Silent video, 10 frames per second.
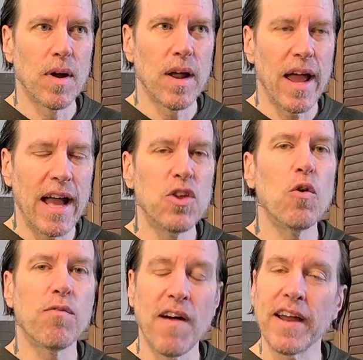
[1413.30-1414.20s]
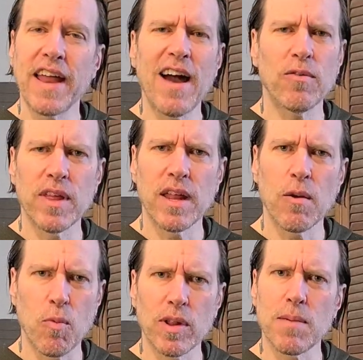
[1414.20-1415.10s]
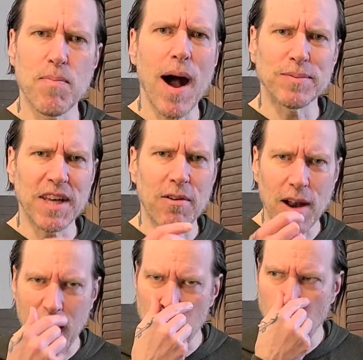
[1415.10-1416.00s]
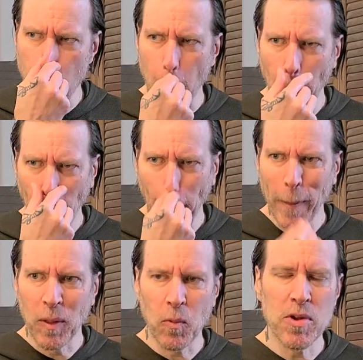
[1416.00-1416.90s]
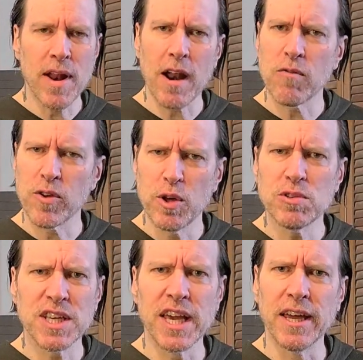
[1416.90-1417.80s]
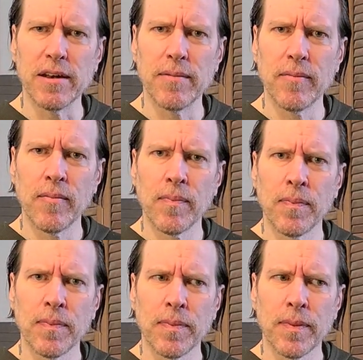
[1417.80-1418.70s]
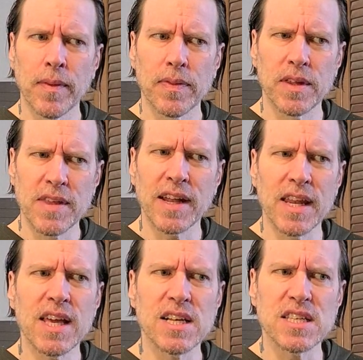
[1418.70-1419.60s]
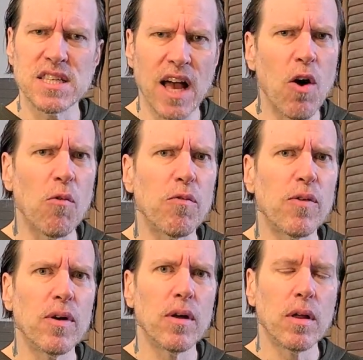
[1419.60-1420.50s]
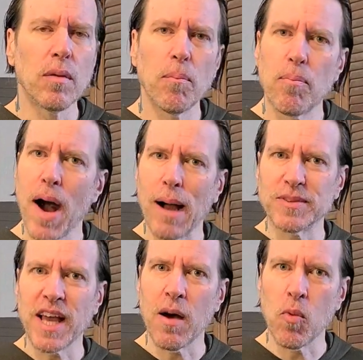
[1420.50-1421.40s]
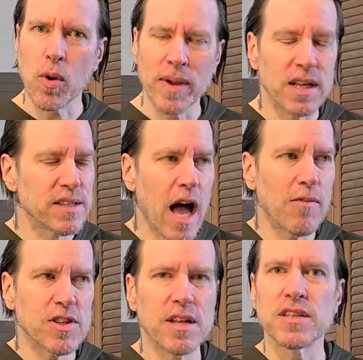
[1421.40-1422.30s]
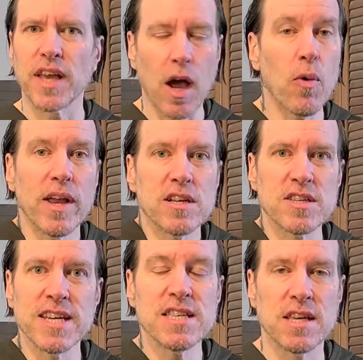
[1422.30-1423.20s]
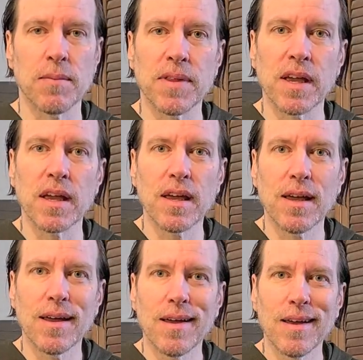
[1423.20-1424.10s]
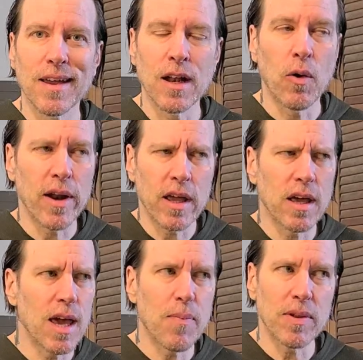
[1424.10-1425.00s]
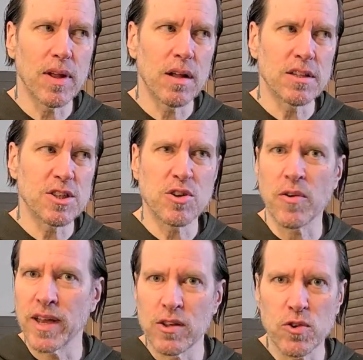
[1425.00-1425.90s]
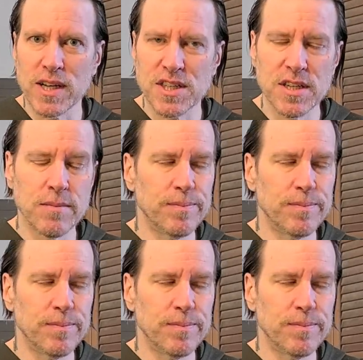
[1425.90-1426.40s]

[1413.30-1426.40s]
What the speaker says: you'll find out that it really pops out a lot more when you're not overusing it. The technique itself pops out more because now all of a sudden it's like, oh, he just did something, you know, and it can keep a listener interested,